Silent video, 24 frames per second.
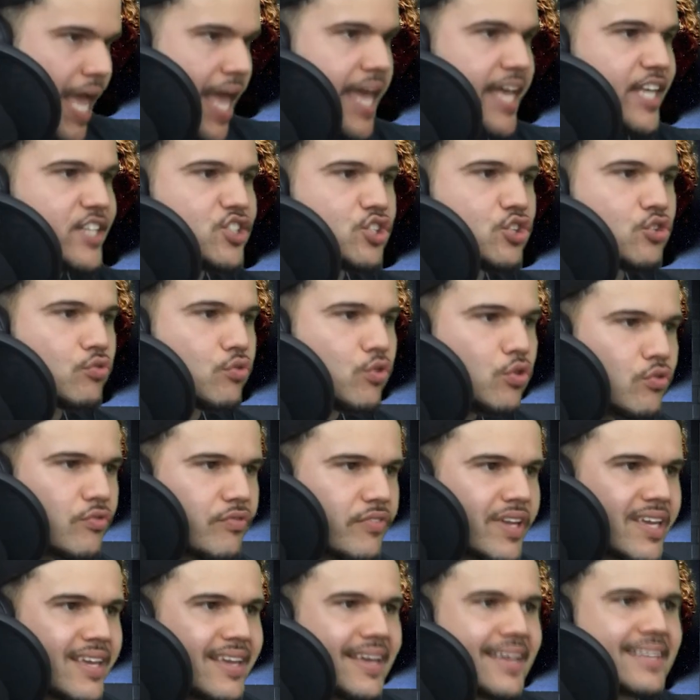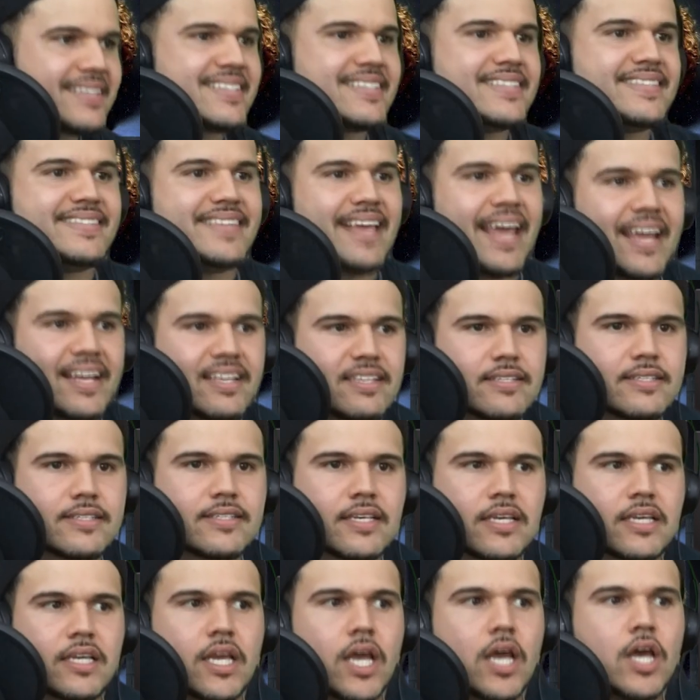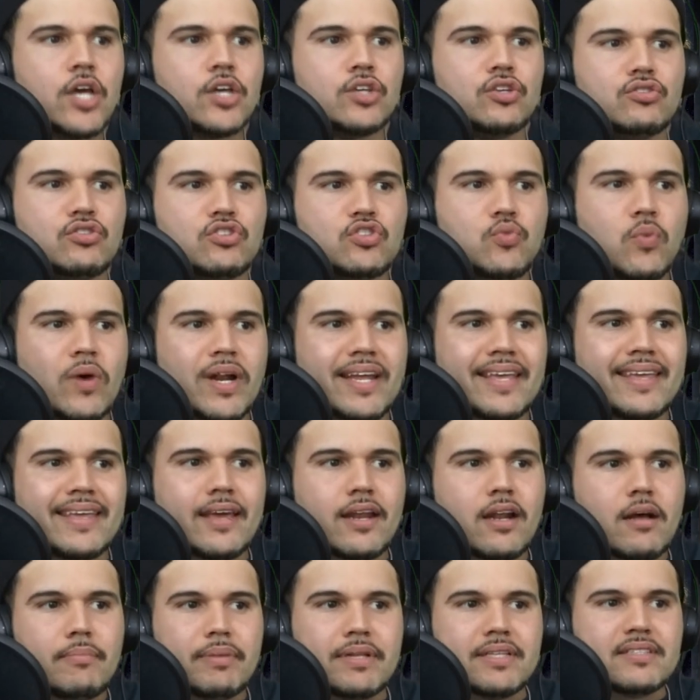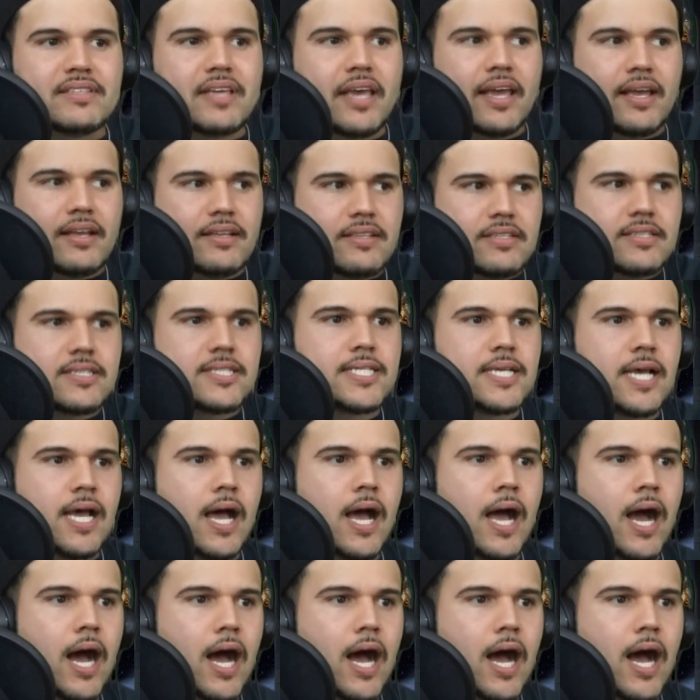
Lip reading: It's groovy, it's dancey, you just want to get up and dance.